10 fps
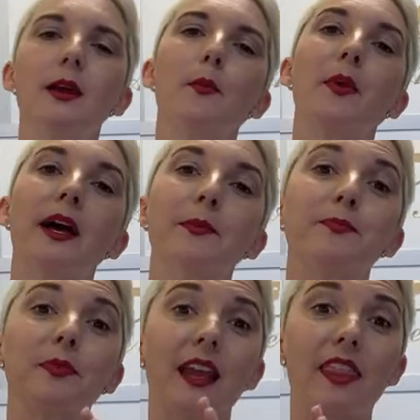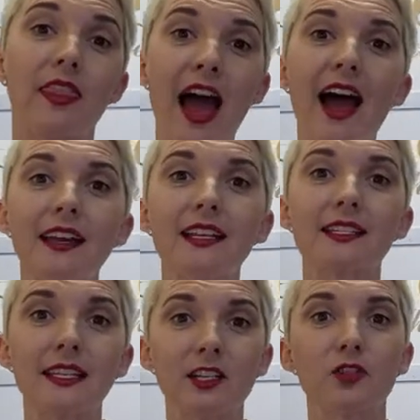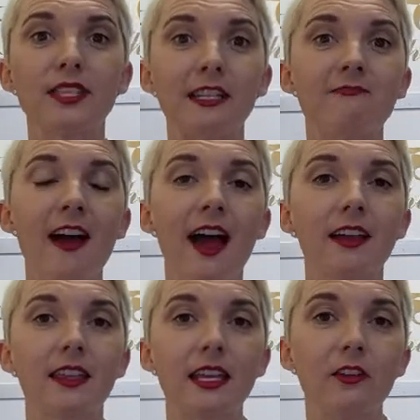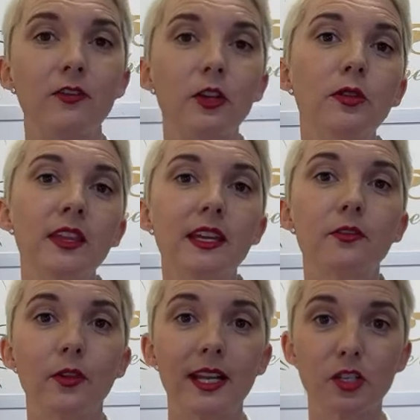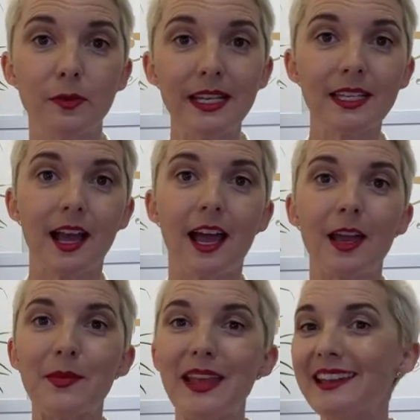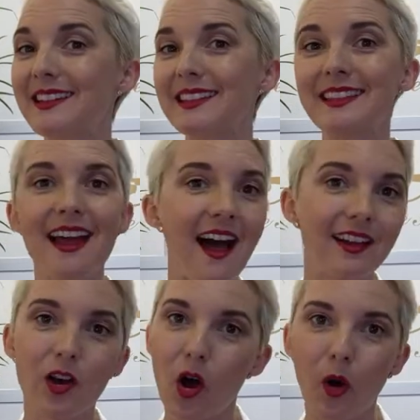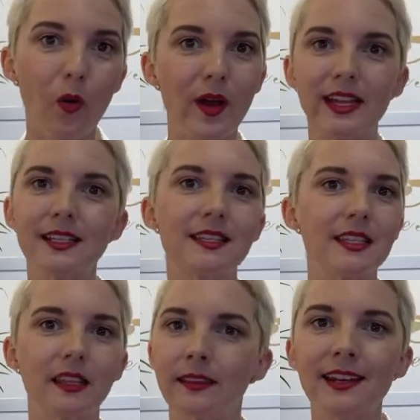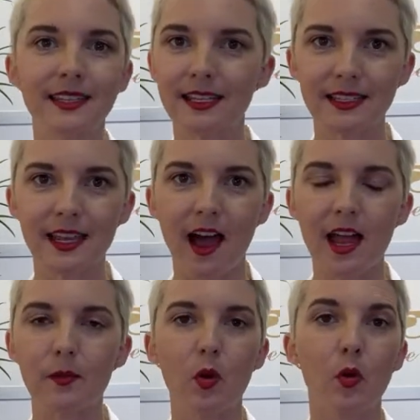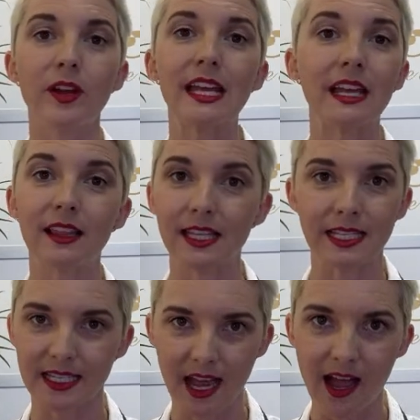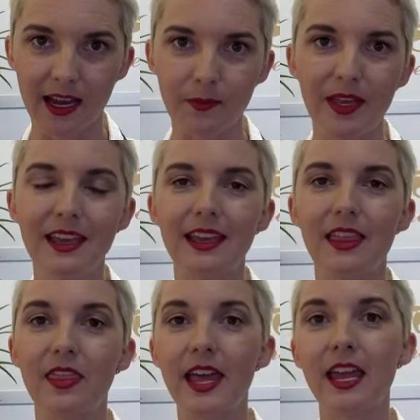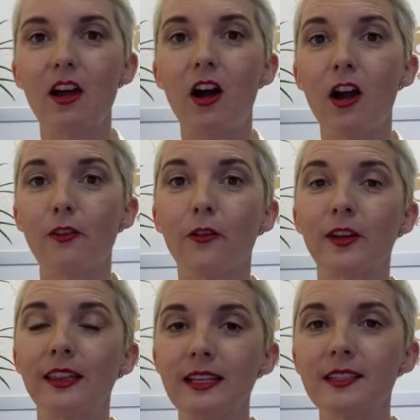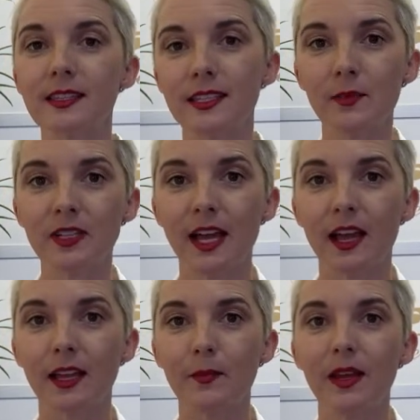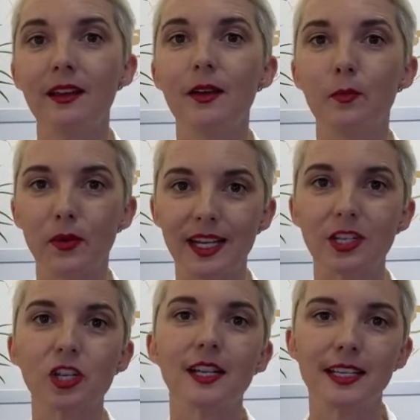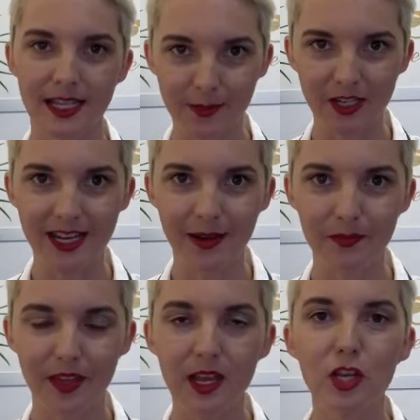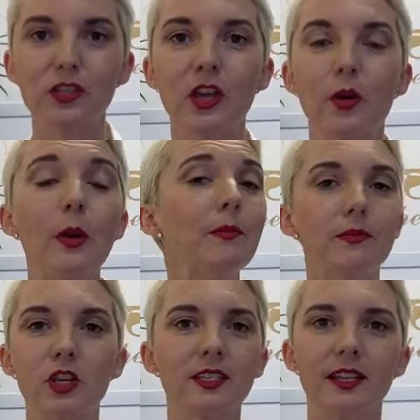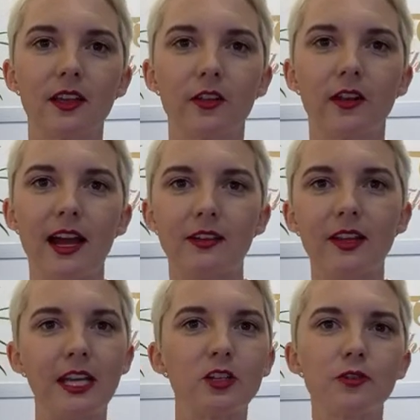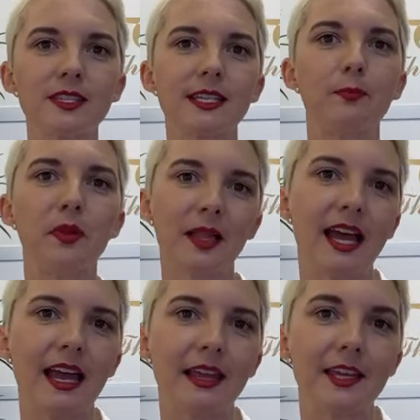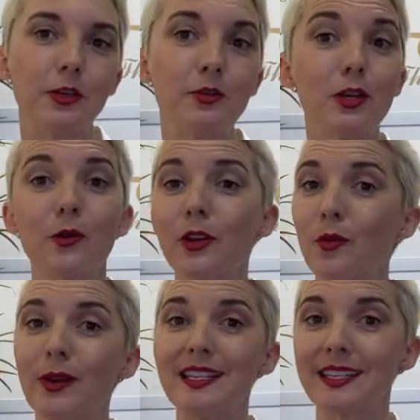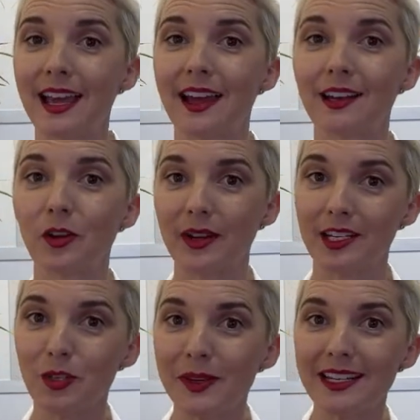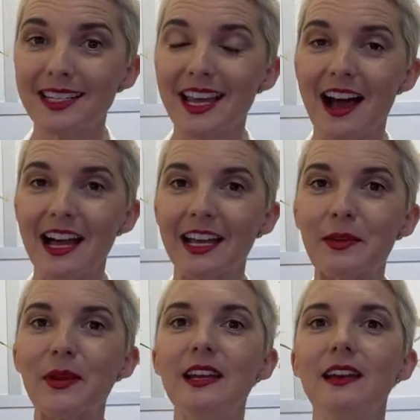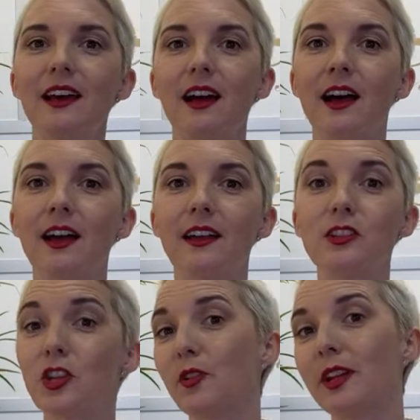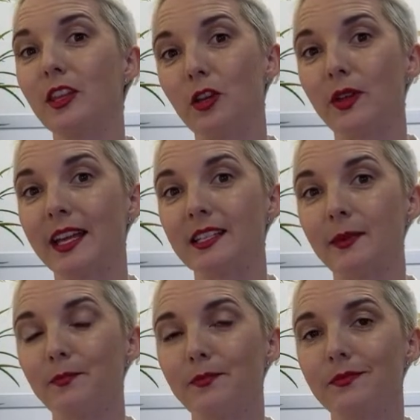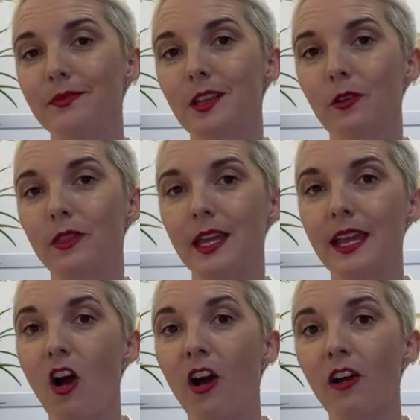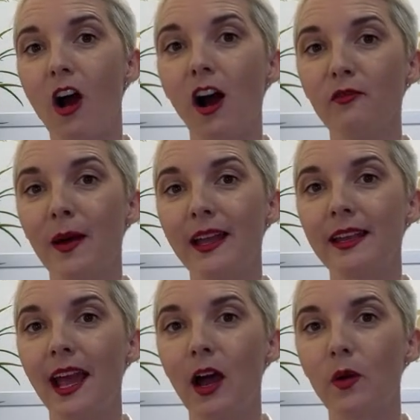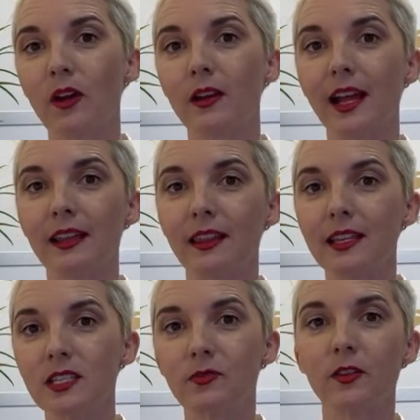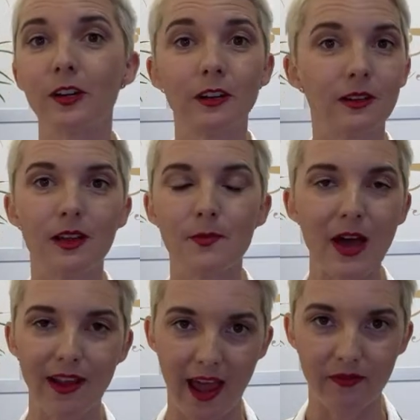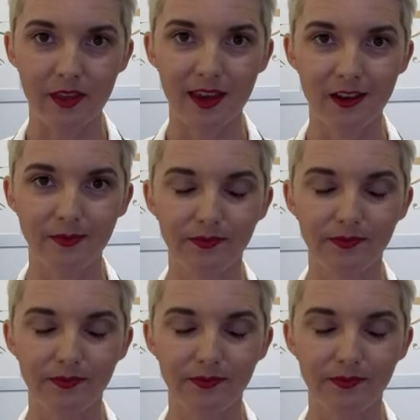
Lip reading: But that is an interesting fact that if you think of Greenwich Mean Time, it is not always London time or England time. They are, for at least the summertime, British summertime. So just another kind of interesting play that you don't always get Greenwich Mean Time during the UK time. So they are off by an hour, at least for about half the year.